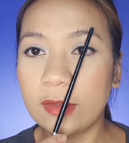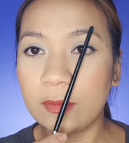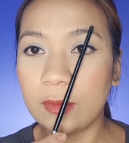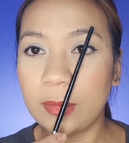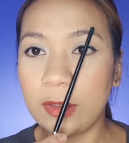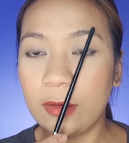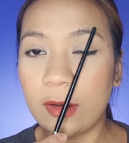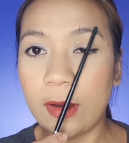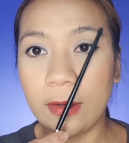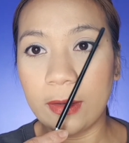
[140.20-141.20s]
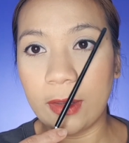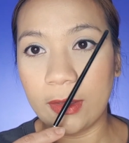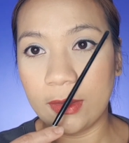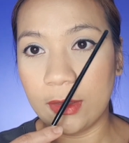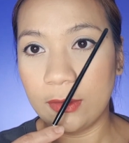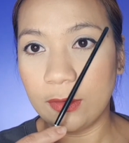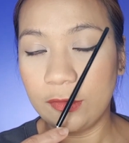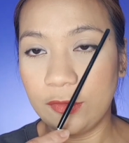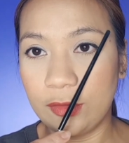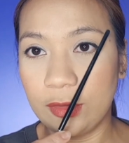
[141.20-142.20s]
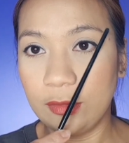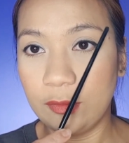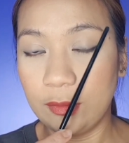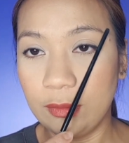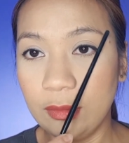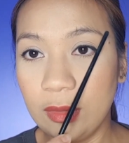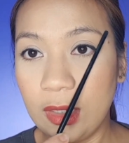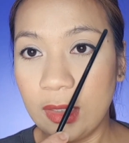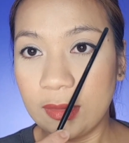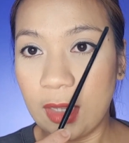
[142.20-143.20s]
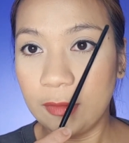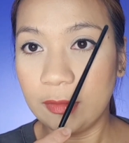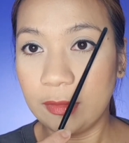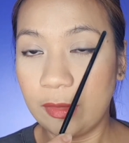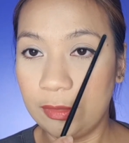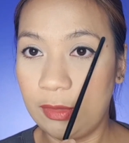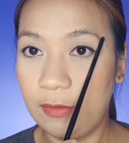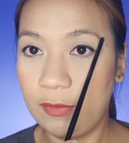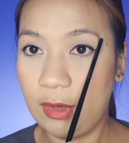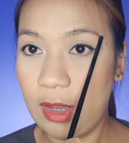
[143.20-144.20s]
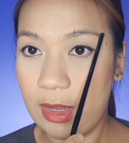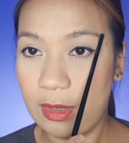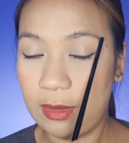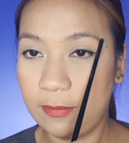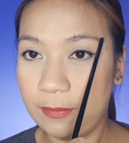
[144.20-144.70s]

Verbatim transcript: will be your arc, and then nostril to the outer corner of your eye.